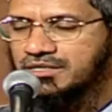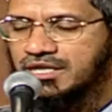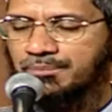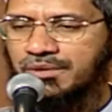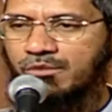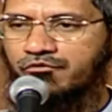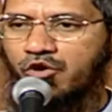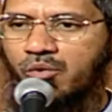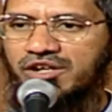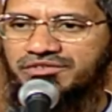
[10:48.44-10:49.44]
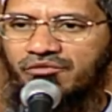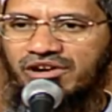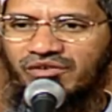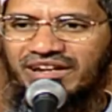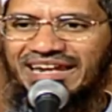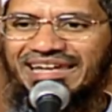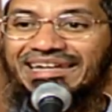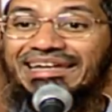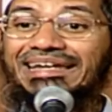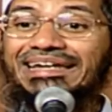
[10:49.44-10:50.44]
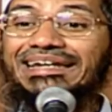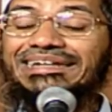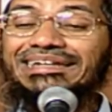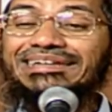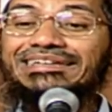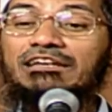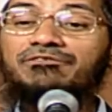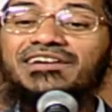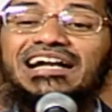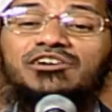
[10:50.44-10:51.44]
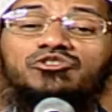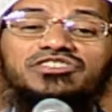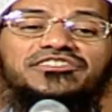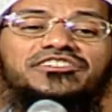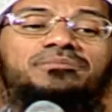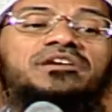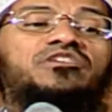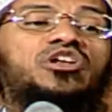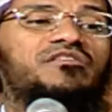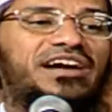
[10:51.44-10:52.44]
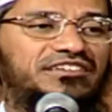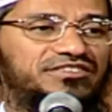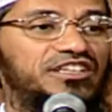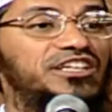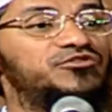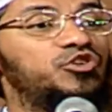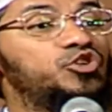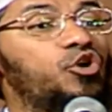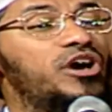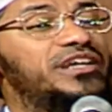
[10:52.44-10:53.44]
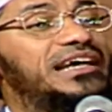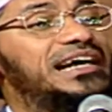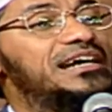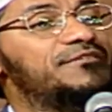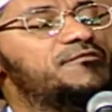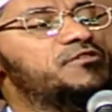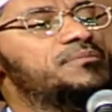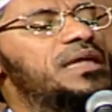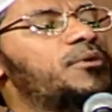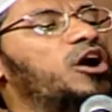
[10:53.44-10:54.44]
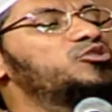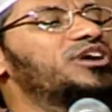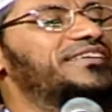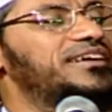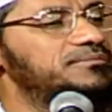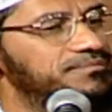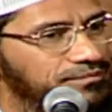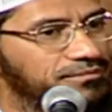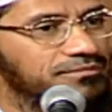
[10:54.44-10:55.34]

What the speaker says: chapter number 4 verse number 129, it is difficult to do justice between your wives, so don't turn away from them altogether.